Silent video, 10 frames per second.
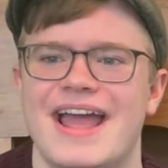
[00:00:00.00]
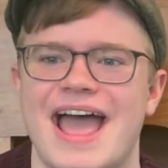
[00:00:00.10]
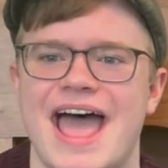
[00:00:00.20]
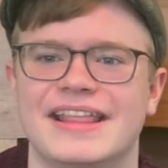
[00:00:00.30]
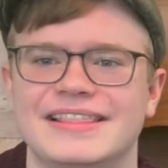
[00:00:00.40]

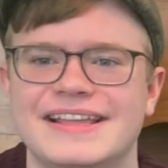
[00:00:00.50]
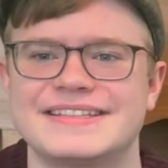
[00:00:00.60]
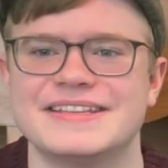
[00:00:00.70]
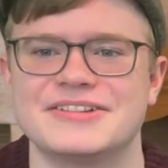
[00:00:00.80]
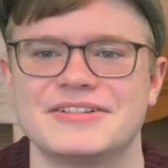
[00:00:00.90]
and
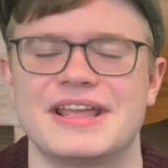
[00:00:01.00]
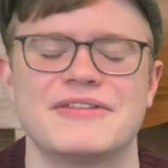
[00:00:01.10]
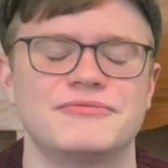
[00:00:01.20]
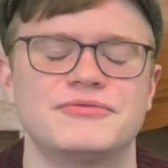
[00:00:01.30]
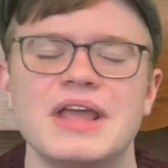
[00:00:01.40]
lets
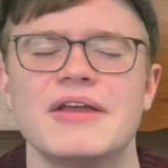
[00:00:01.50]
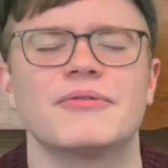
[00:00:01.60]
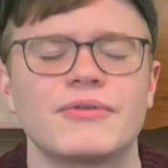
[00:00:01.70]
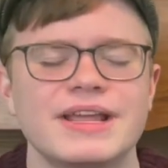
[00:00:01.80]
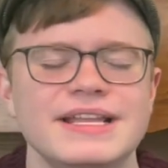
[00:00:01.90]
it
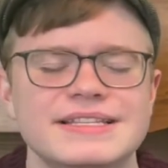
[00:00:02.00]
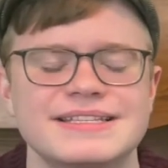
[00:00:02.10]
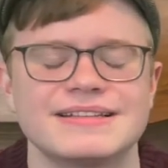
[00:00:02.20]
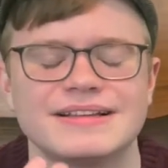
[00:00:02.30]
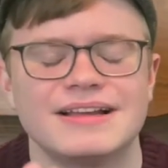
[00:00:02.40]

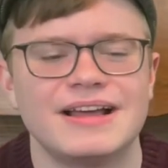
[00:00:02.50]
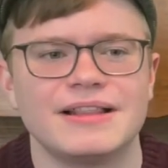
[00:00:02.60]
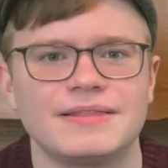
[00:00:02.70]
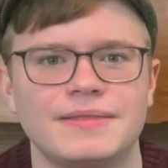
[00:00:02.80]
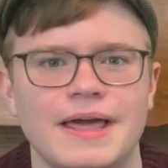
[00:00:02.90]
reads
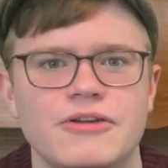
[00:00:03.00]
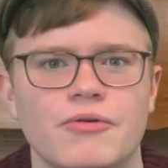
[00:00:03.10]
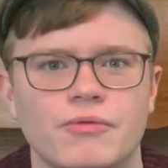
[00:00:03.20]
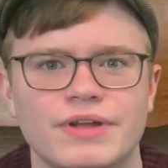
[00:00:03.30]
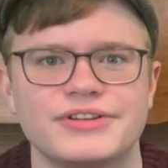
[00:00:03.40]
like a
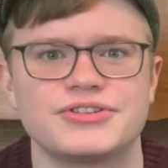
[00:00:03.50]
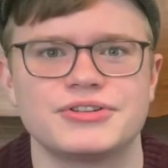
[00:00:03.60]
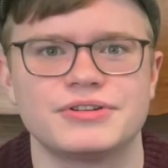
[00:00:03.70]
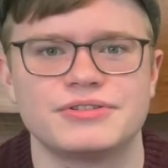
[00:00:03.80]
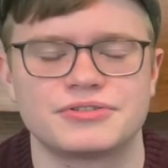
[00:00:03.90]

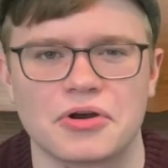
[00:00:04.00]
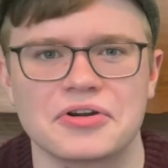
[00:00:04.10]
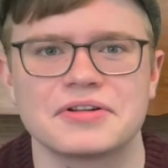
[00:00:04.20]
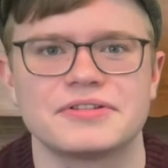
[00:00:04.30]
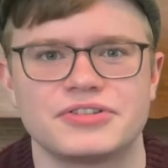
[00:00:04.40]
rich,
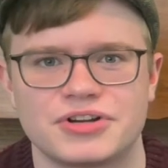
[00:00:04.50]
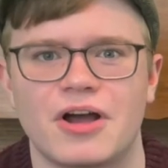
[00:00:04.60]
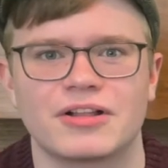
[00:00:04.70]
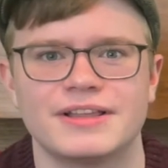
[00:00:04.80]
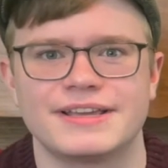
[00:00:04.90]
dark
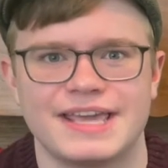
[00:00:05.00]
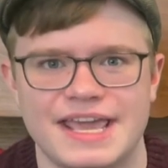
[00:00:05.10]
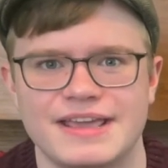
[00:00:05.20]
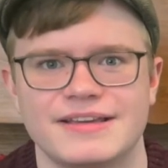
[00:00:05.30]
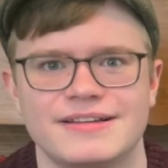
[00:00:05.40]
chocolate
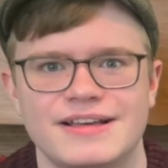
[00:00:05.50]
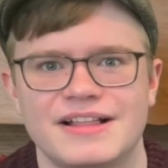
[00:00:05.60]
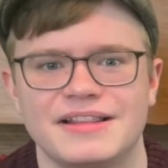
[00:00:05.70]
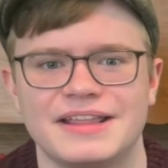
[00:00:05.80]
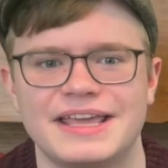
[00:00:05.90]
cake.
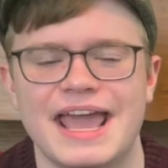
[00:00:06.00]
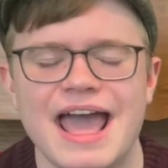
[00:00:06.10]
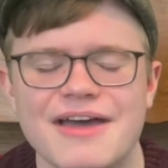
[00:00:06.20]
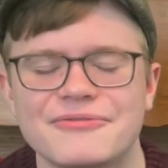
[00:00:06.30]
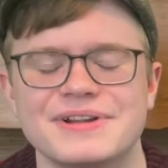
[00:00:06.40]
Like
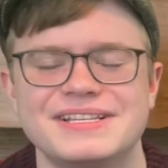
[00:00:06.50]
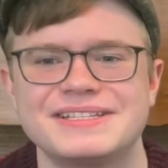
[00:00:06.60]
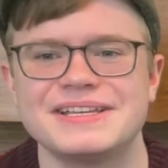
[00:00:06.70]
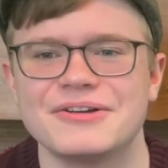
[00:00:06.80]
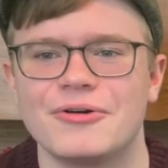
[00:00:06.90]
every
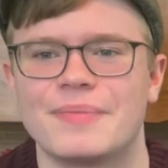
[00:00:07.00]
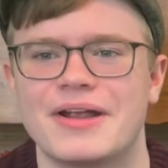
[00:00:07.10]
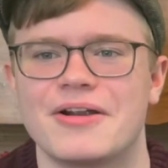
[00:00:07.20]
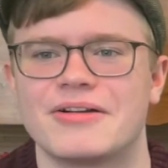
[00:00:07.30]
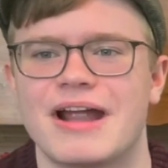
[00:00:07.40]
single
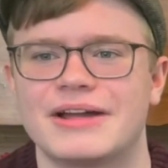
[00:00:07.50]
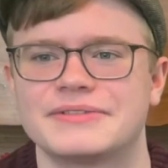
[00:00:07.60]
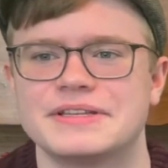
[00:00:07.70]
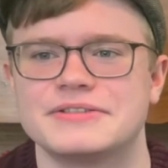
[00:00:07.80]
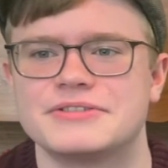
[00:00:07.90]
paragraph
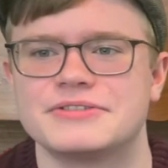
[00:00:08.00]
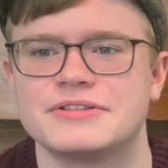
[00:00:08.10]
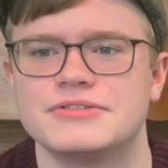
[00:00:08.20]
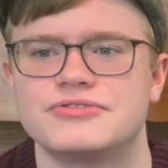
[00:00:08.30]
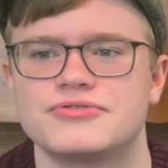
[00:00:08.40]
is
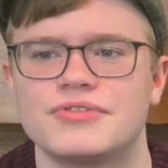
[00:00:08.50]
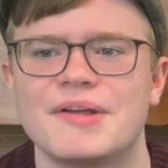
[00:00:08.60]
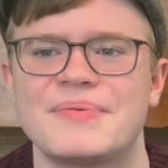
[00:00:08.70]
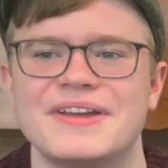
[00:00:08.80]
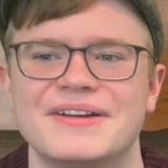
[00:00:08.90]
just
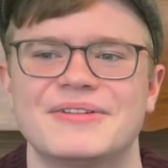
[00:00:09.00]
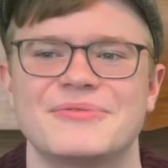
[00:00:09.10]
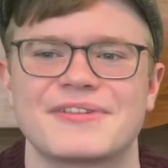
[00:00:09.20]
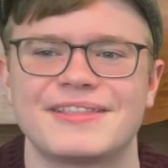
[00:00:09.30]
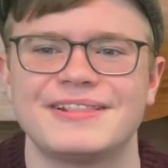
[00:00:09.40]
dripping
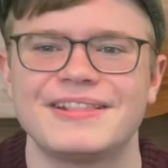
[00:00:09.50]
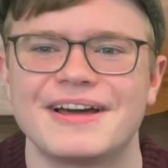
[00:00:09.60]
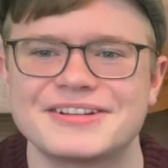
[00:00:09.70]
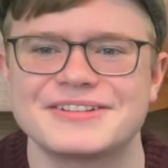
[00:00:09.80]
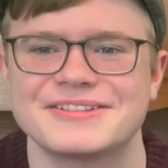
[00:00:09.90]
with
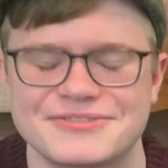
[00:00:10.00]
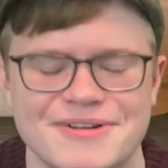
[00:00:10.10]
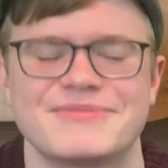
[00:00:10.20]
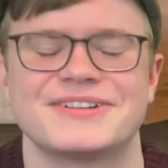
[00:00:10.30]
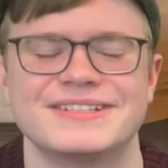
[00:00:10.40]
lush
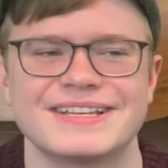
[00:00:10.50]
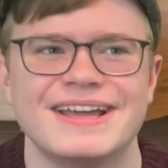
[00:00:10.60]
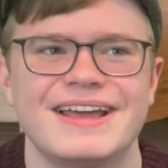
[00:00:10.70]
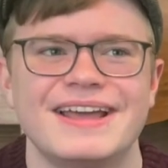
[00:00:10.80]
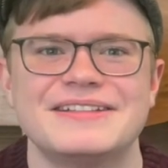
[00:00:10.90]
descriptions
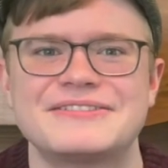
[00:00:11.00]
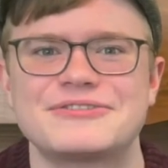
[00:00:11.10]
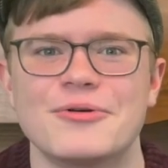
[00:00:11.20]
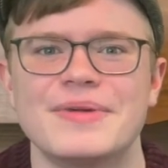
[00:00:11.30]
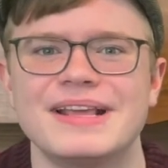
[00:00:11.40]
and
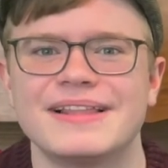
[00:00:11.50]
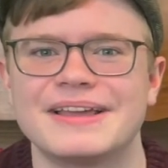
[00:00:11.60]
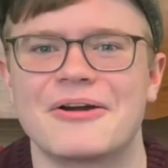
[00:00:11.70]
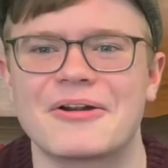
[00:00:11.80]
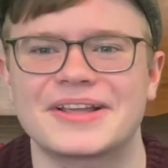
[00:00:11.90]
so many
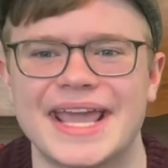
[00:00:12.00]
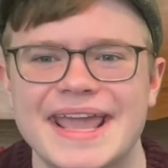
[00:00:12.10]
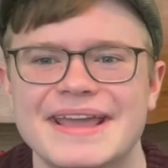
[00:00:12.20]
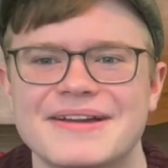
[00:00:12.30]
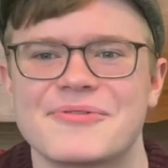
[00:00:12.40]
like
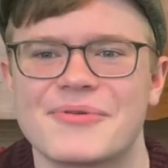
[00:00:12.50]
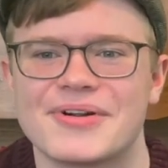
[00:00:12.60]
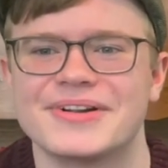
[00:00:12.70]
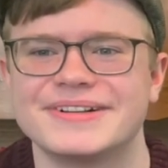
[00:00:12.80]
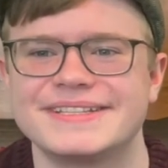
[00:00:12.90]
archaic
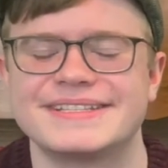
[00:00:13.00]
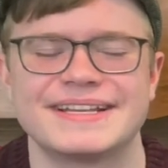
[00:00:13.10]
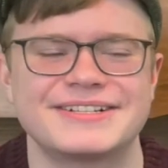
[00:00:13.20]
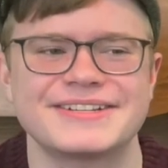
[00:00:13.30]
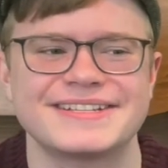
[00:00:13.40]
words
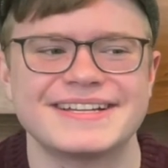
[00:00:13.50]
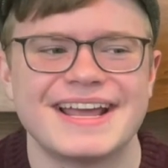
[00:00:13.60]
that just